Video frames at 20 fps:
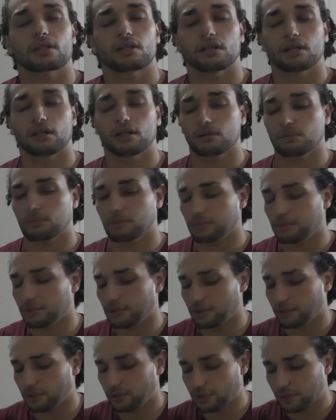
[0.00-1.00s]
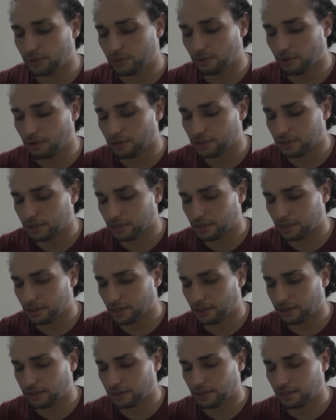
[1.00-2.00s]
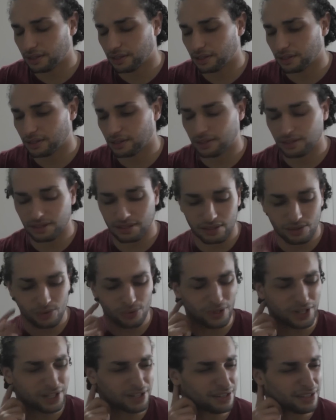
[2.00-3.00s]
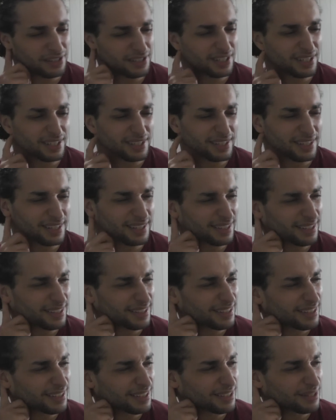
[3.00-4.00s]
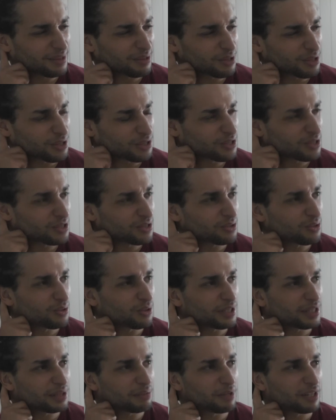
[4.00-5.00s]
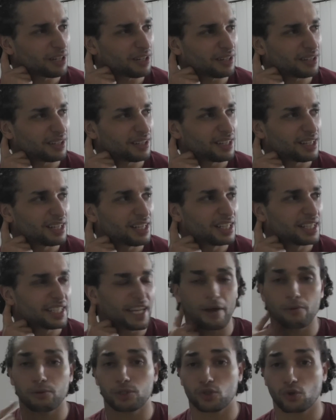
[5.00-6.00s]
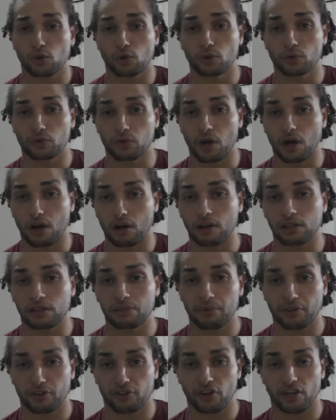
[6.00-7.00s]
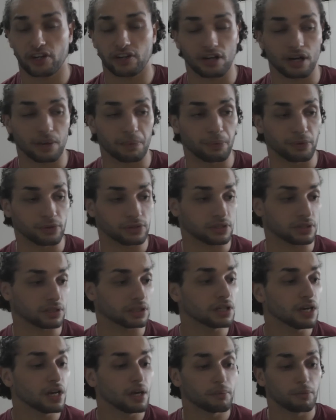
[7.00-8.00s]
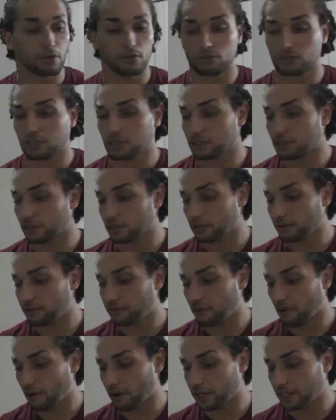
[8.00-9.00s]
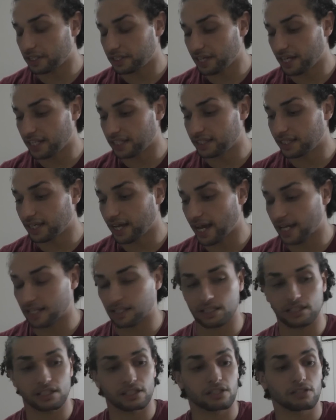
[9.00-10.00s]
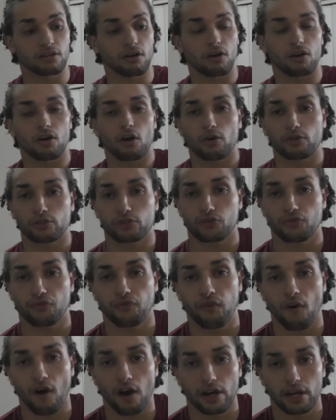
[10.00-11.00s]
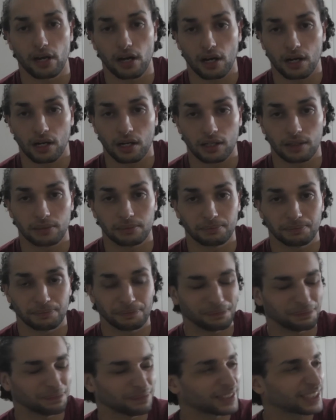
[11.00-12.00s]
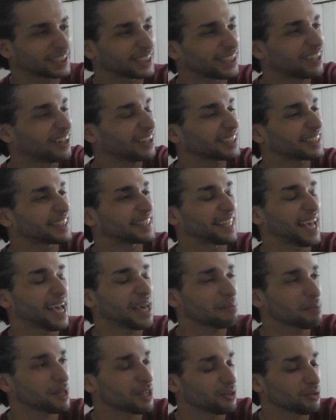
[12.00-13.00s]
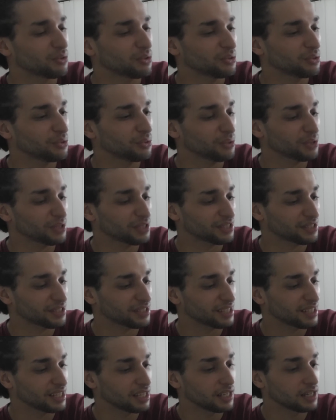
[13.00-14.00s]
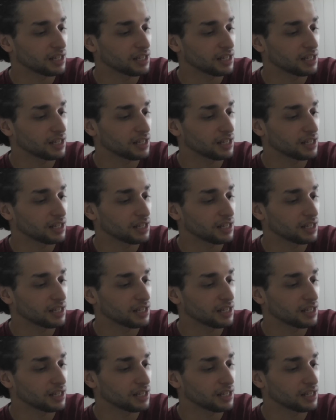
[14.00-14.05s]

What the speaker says: who it was. I think his Twitter said he was talking about. Yeah, he was calling Conor McGregor a pussy because he's gonna fight Nate Diaz and he's not going to fight, God damn it, who was